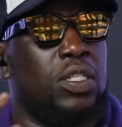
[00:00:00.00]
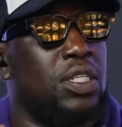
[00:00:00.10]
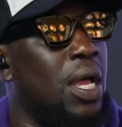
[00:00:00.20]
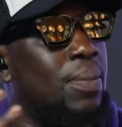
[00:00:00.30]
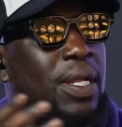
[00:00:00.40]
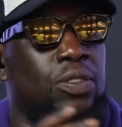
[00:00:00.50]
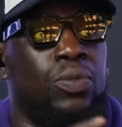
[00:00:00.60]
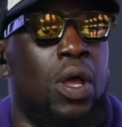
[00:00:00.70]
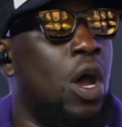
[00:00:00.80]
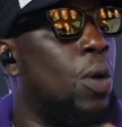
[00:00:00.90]
time, like
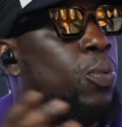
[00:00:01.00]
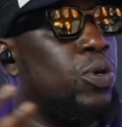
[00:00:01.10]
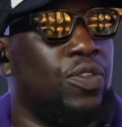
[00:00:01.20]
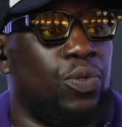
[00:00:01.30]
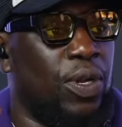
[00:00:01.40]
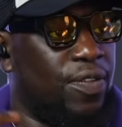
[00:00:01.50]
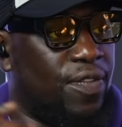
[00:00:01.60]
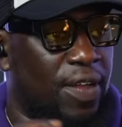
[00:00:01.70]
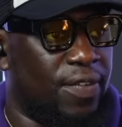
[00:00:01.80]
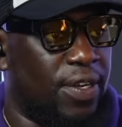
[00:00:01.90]
upwards of
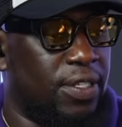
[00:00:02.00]
25 years.